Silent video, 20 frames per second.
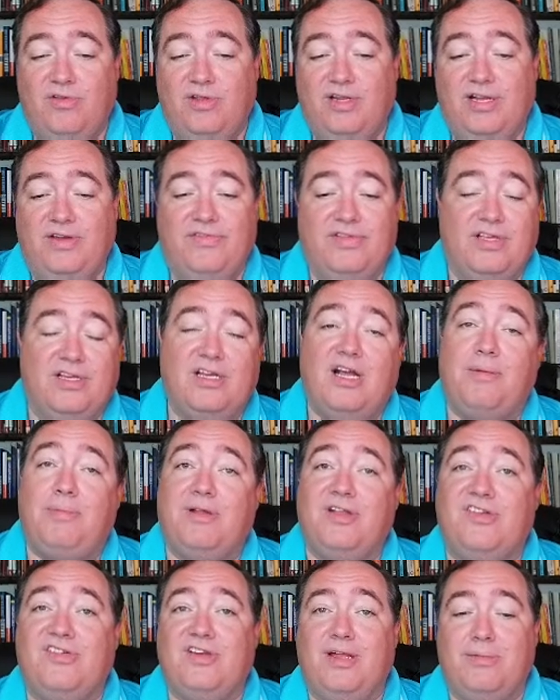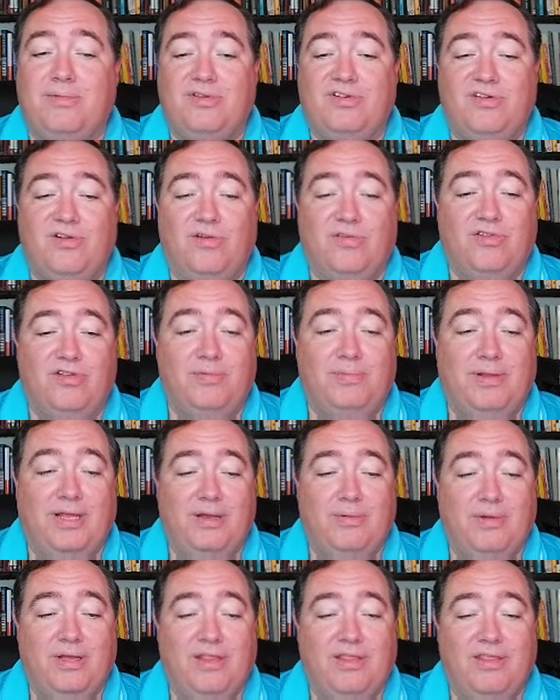so it'll give us a couple of James Jones to
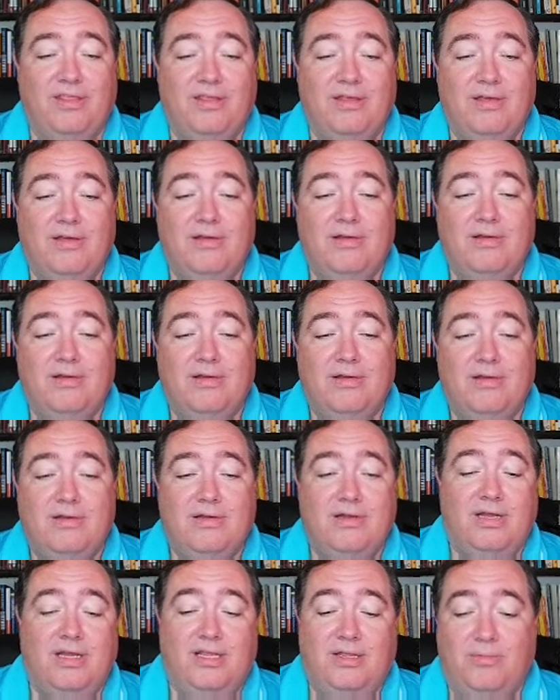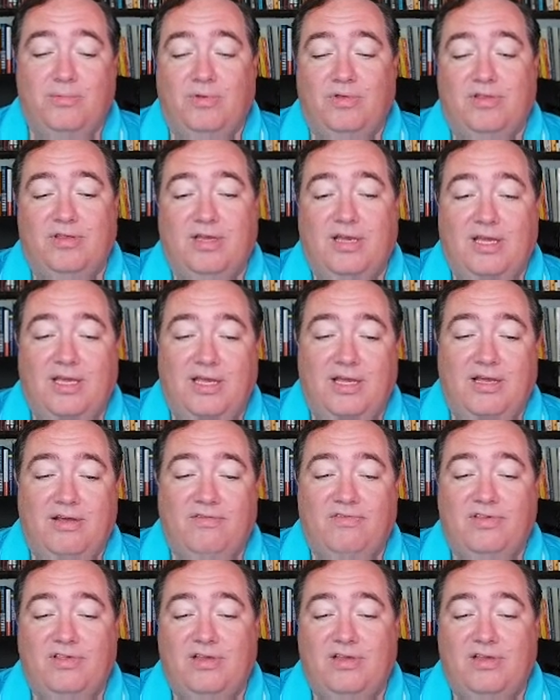play with. And then we'll say F.